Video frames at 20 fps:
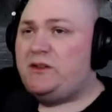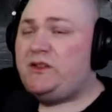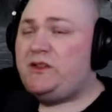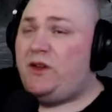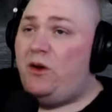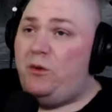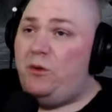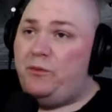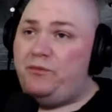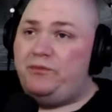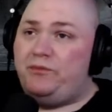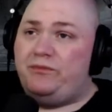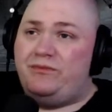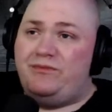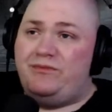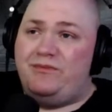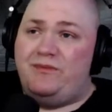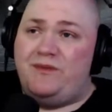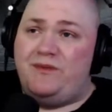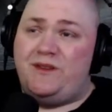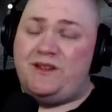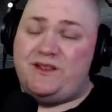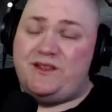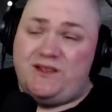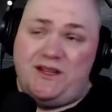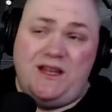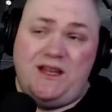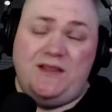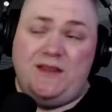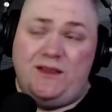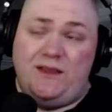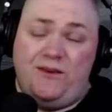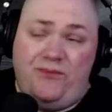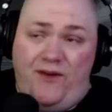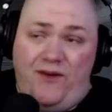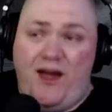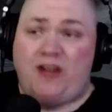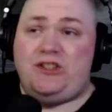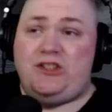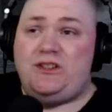So seeing that the
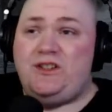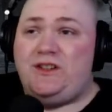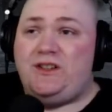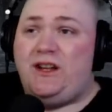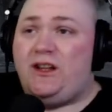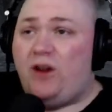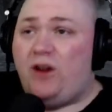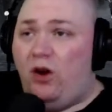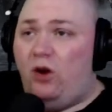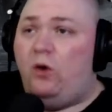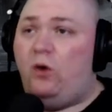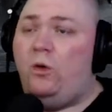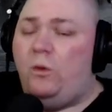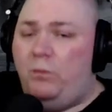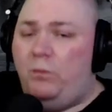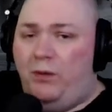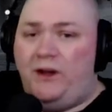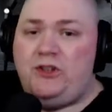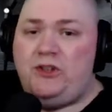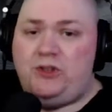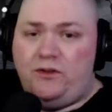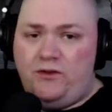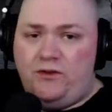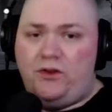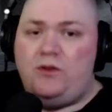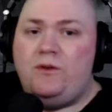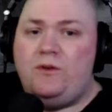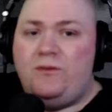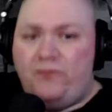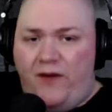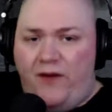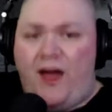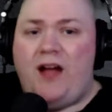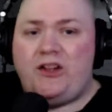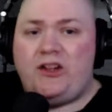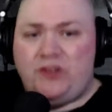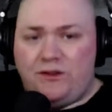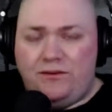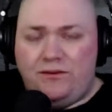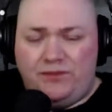faction is getting a whole bunch of new
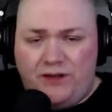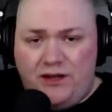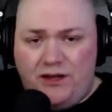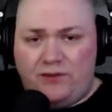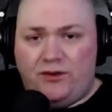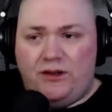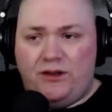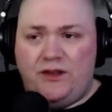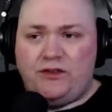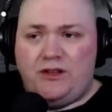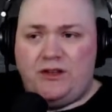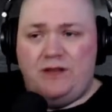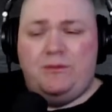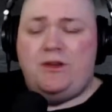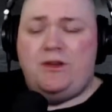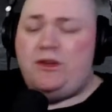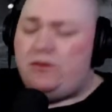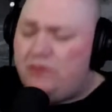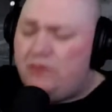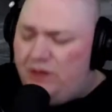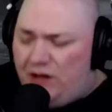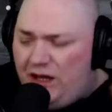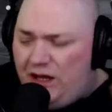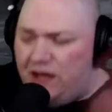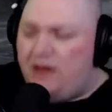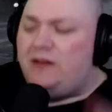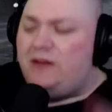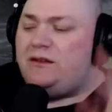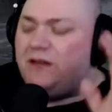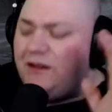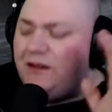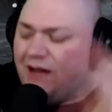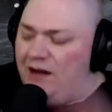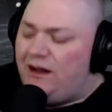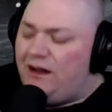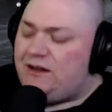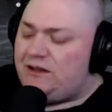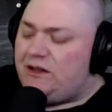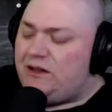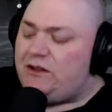faction flavor that's going to be unique to
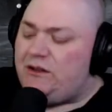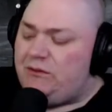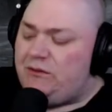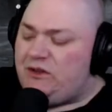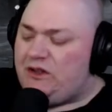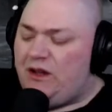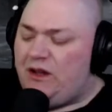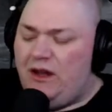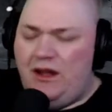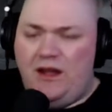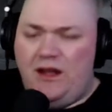Nanite Systems